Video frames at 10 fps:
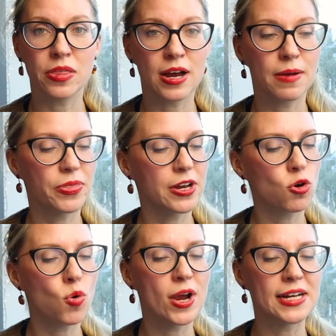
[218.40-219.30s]
there,
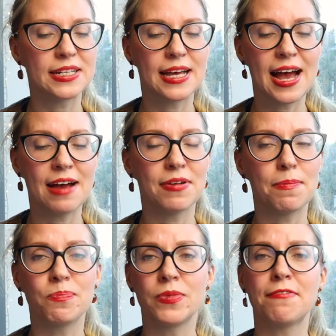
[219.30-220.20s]
they're going to have
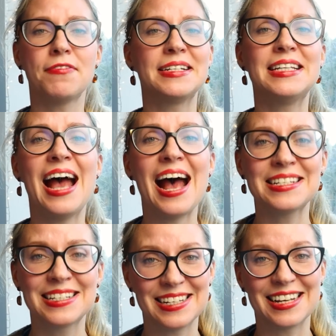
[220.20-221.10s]
a
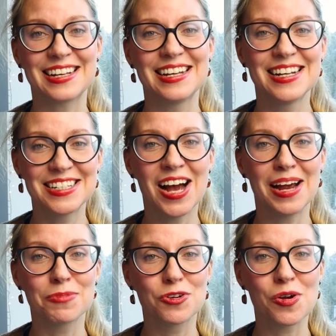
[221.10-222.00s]
fantastic
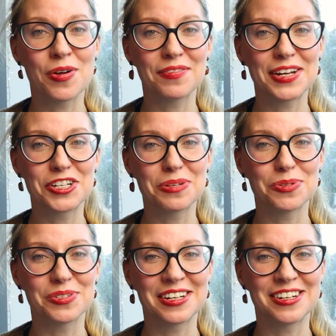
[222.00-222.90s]
time growing
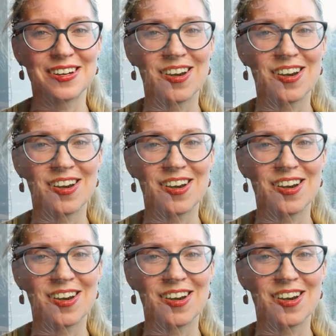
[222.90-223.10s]
vegetables here